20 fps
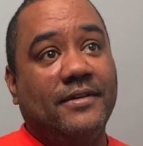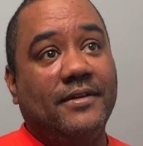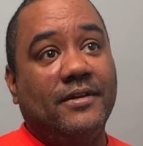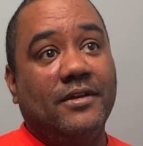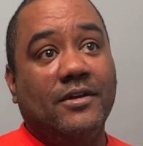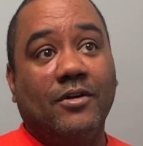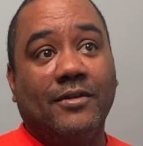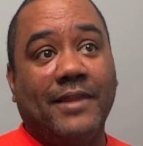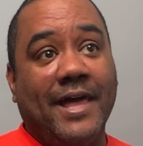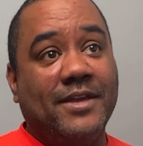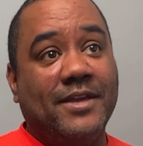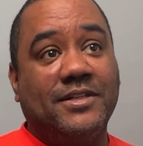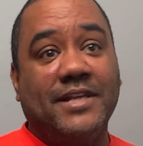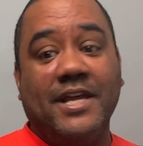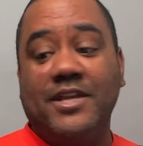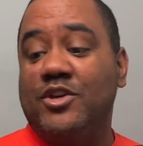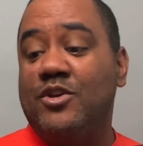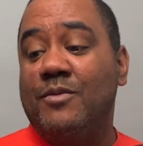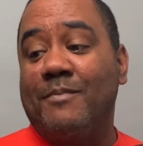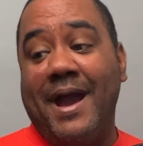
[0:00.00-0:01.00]
Like you said,
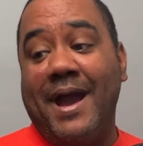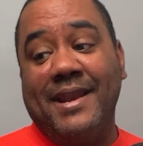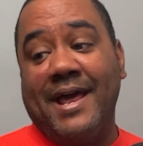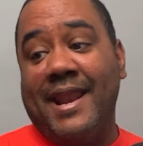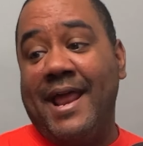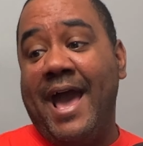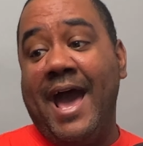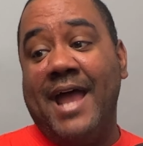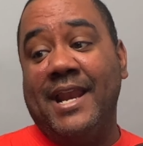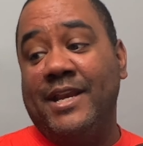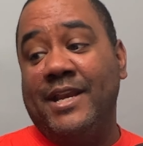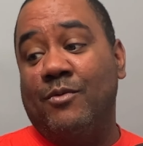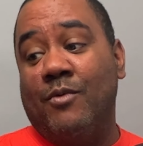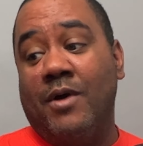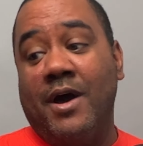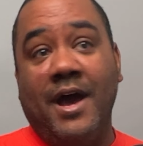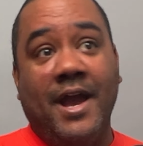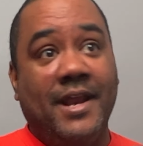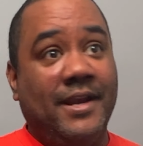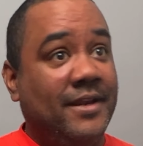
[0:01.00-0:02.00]
you might not have had any
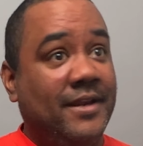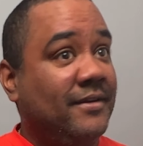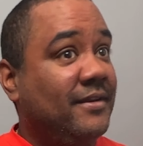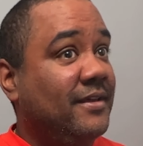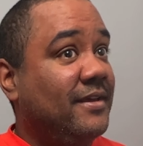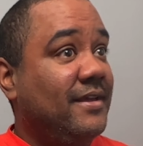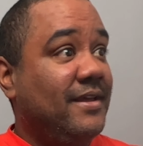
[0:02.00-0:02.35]
wine and